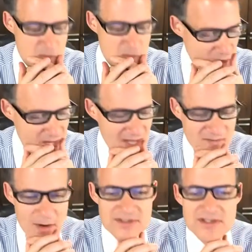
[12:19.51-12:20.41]
Well, I've
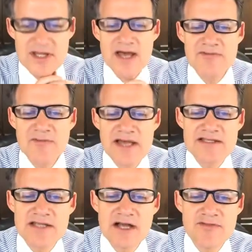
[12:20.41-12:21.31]
always thought of
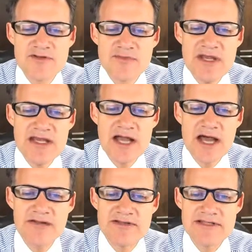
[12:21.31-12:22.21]
myself as being
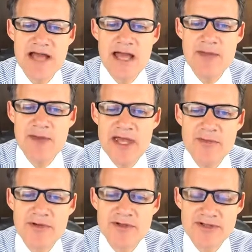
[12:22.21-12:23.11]
kind of a type A
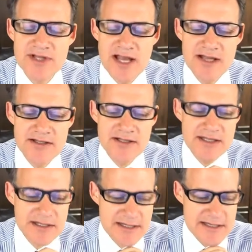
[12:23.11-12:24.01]

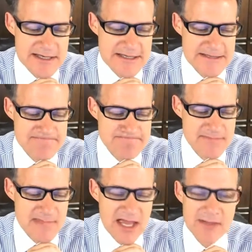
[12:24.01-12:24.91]
personality.
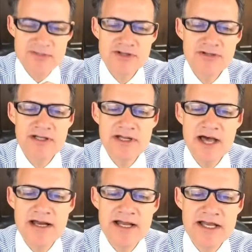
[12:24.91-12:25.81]
I'm certainly
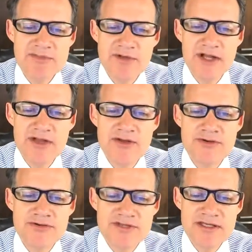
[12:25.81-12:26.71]
not an expert on
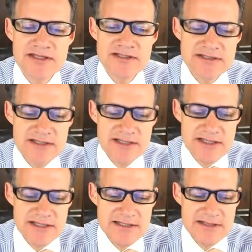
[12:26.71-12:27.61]
those things.
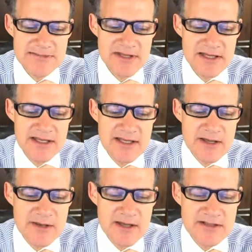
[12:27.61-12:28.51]
And
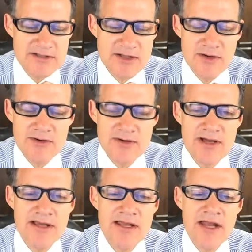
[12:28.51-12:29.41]

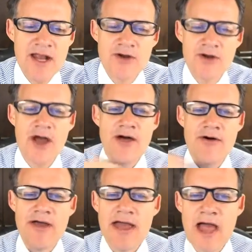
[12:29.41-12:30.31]
I don't know
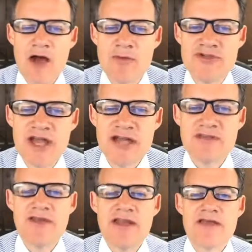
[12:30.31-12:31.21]
how
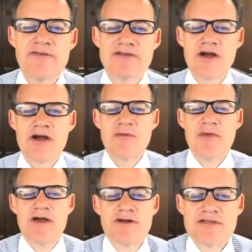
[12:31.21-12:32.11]
objective any of us are
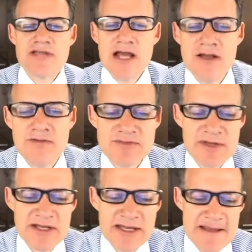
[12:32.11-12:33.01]
about ourselves, but